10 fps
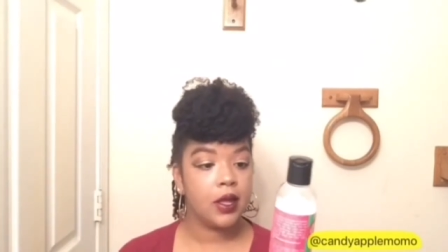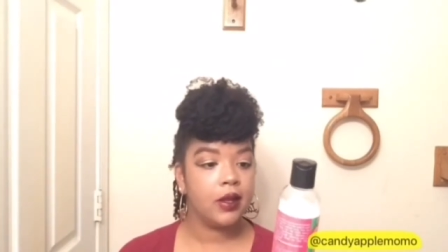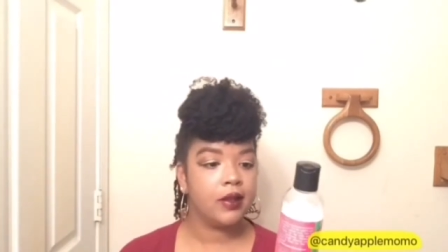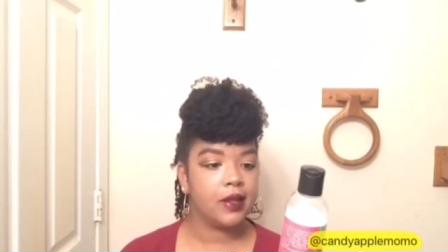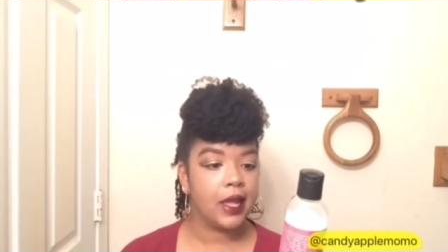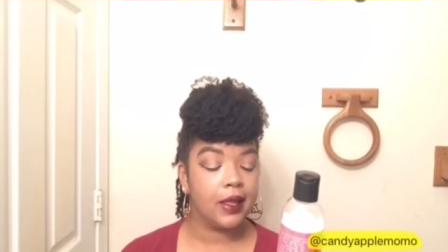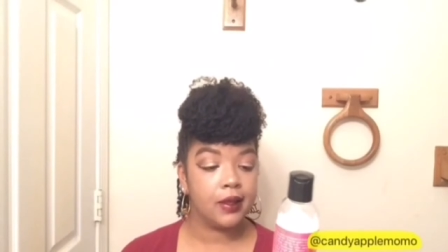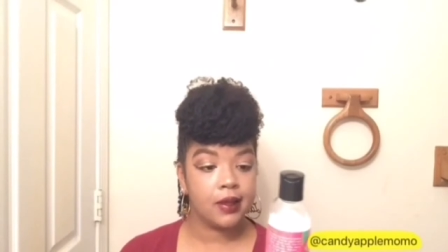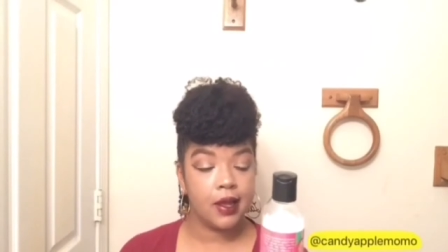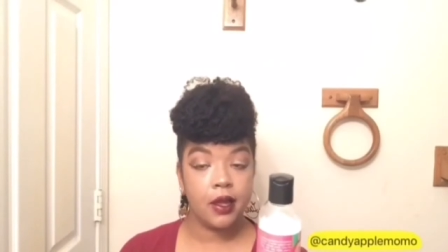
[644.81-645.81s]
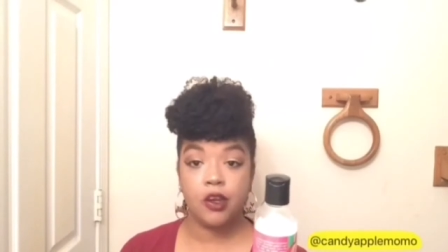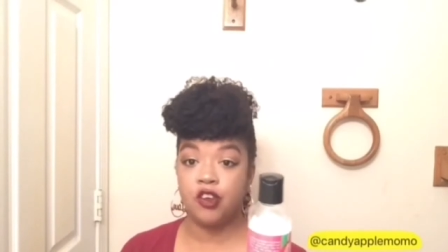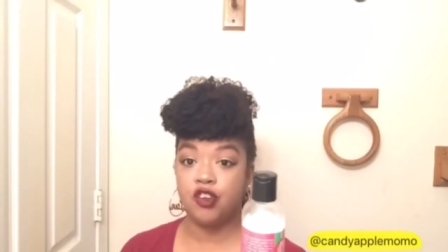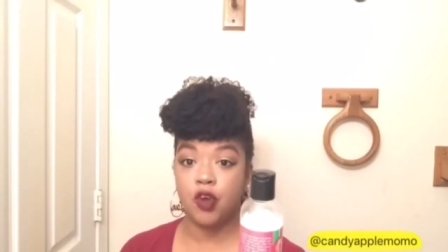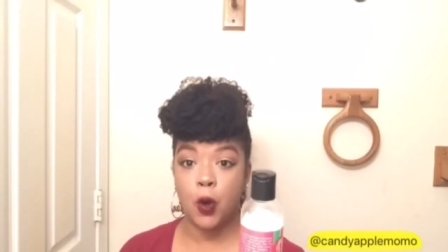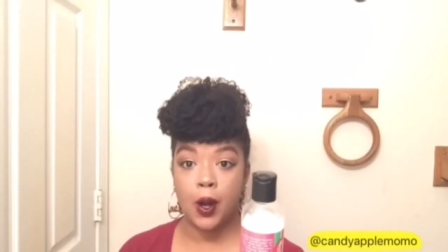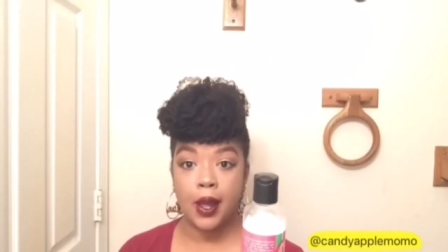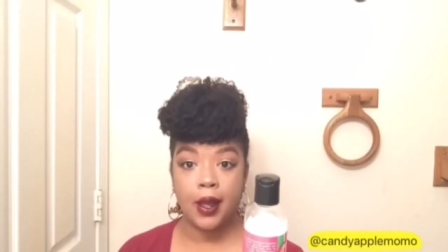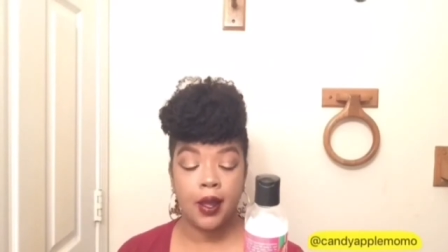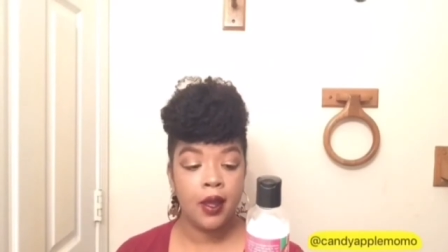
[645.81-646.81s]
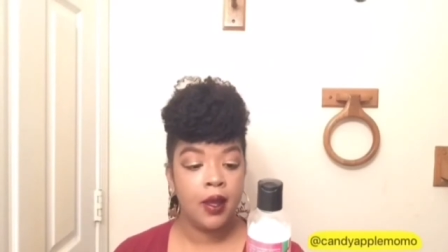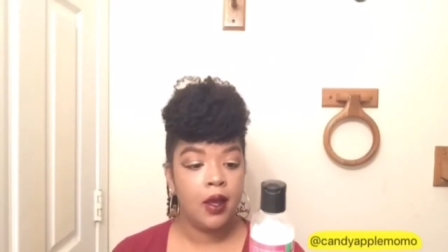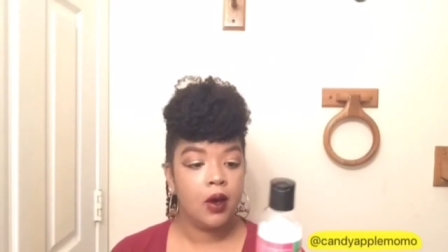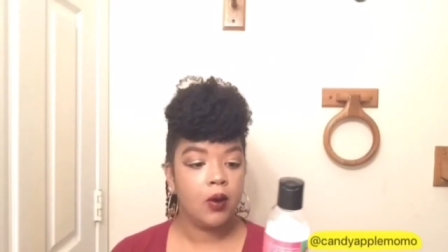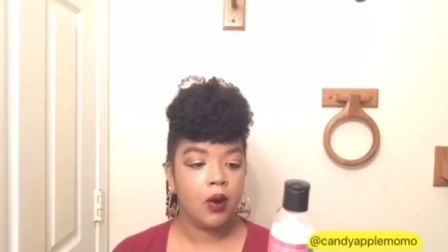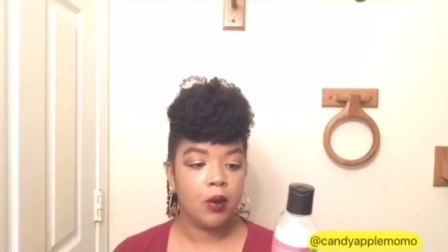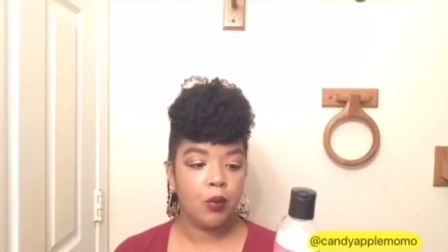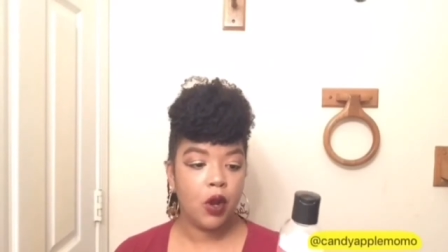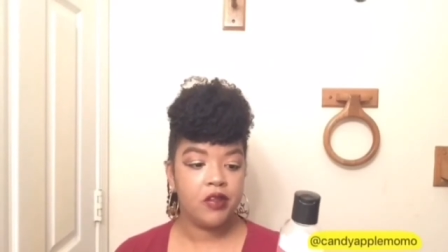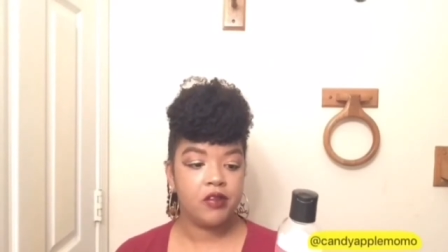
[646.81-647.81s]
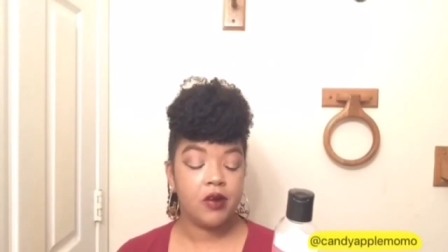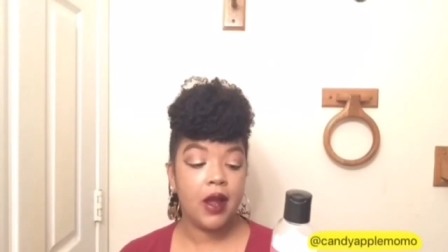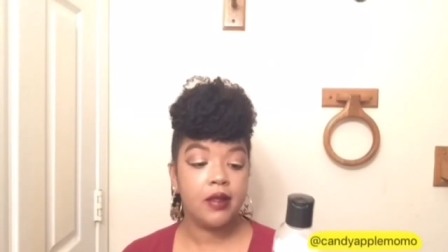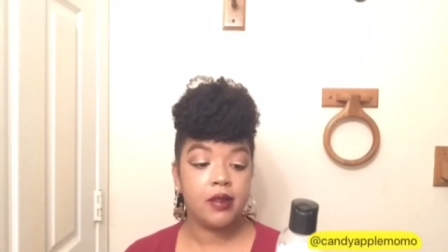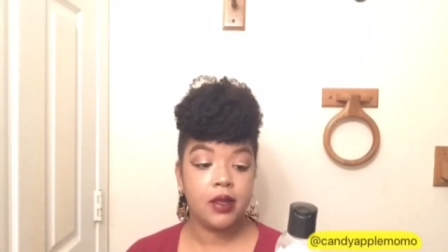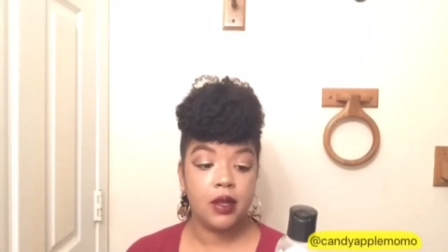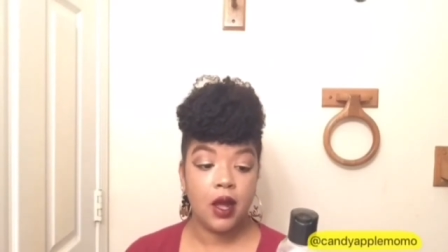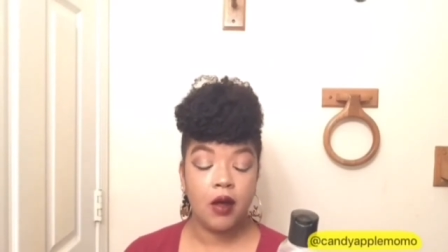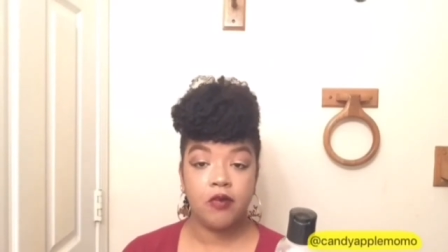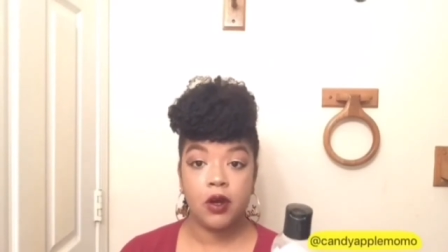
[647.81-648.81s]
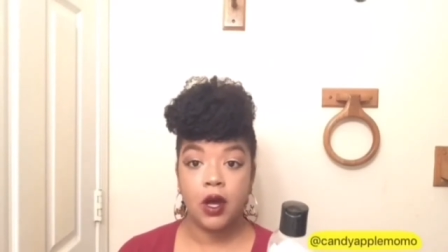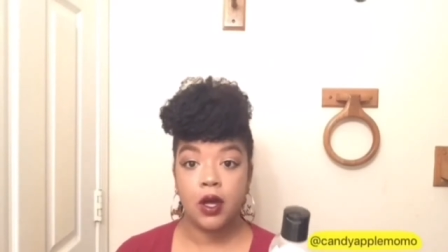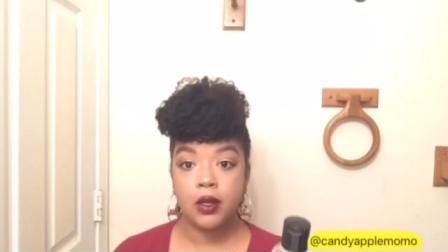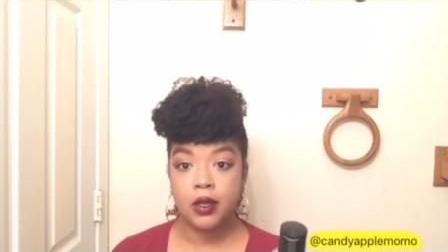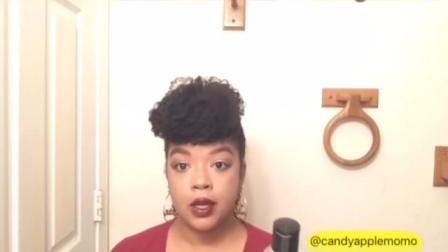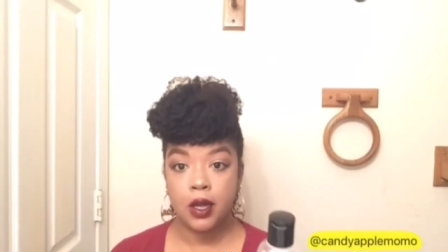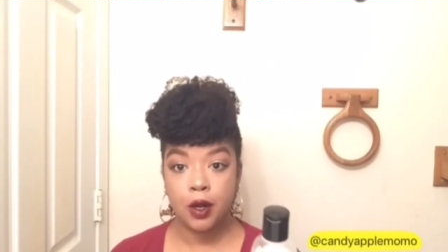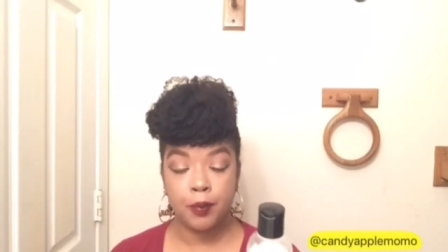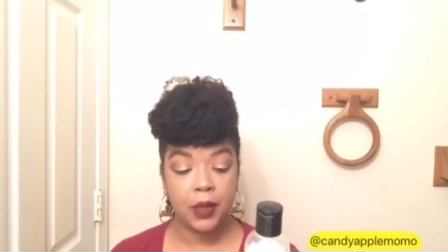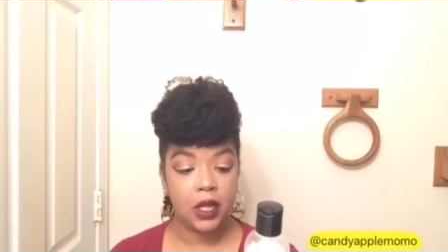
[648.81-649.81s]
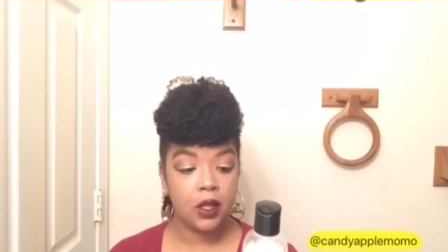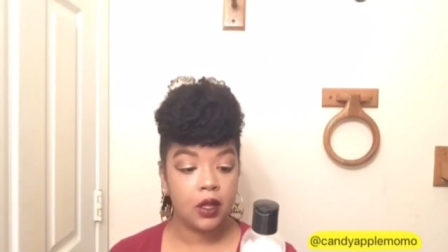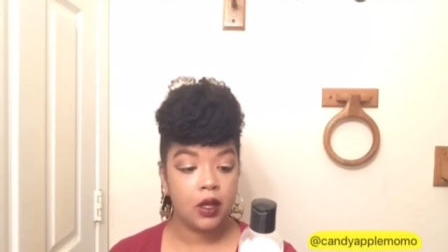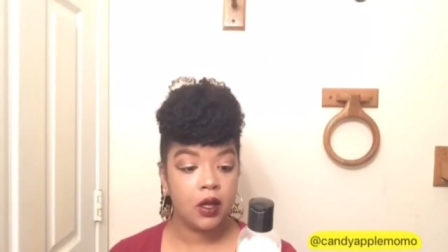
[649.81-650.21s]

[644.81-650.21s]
it says enjoy or moisturizing avocado hair milk